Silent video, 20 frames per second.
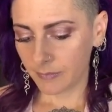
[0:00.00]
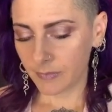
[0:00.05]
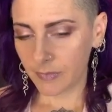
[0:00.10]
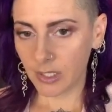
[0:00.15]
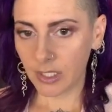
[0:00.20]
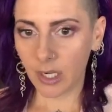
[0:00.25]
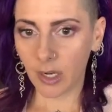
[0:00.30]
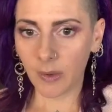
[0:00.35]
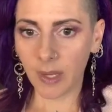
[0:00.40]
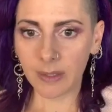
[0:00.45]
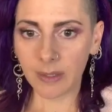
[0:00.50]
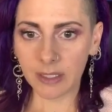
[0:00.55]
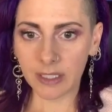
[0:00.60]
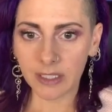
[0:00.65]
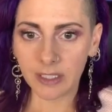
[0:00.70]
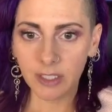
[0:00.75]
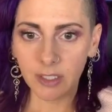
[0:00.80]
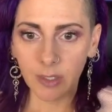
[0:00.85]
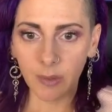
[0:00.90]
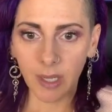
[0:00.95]
You know,
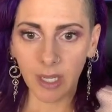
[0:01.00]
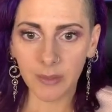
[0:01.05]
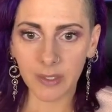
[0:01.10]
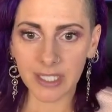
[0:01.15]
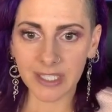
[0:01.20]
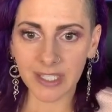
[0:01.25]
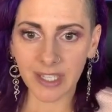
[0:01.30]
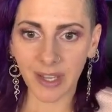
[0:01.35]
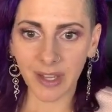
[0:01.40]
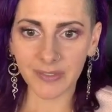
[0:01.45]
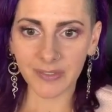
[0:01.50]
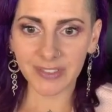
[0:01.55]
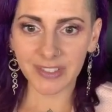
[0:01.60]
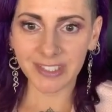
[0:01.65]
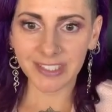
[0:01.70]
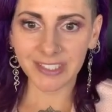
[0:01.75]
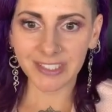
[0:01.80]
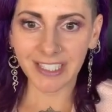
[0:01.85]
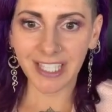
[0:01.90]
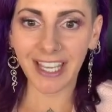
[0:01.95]
and you know, I always thought
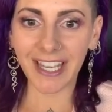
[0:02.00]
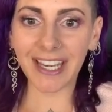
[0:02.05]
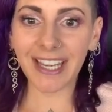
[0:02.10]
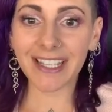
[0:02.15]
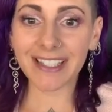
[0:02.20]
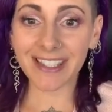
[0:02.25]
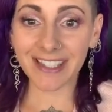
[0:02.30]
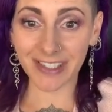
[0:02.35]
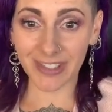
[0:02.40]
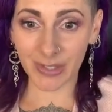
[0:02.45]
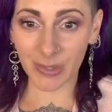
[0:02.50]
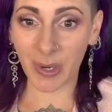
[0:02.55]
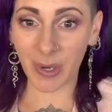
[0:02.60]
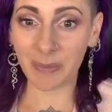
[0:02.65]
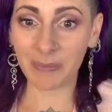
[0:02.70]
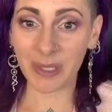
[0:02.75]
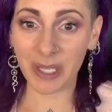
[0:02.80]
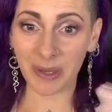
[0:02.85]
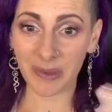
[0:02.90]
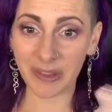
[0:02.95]
it is the
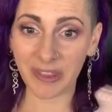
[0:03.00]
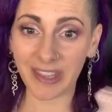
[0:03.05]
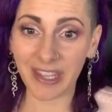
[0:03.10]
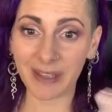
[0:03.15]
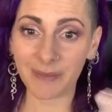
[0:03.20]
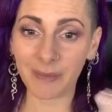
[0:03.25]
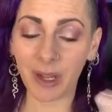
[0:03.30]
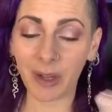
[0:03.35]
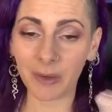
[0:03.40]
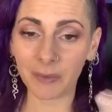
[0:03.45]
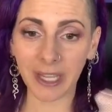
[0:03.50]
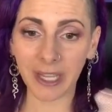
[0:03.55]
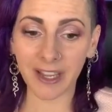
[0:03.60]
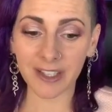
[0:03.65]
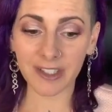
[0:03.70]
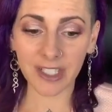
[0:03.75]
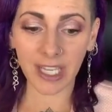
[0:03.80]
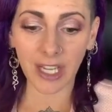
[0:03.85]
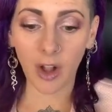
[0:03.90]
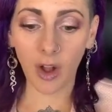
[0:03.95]
Scorpio theme. Oh my
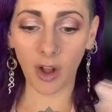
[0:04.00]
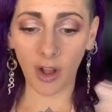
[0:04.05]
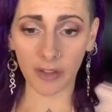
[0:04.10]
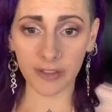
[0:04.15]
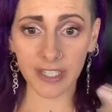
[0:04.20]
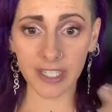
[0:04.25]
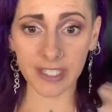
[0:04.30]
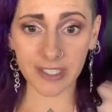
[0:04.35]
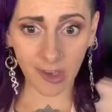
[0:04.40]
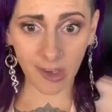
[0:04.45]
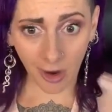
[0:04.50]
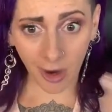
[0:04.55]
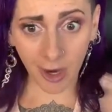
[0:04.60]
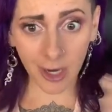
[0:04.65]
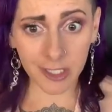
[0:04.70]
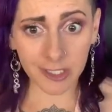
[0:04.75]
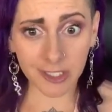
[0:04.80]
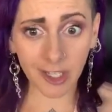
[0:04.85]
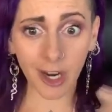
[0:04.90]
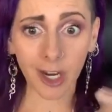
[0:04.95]
gosh, like all these
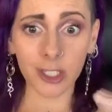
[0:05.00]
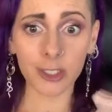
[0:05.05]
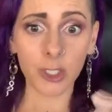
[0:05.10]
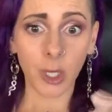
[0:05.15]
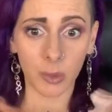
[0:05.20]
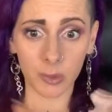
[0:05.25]
cards are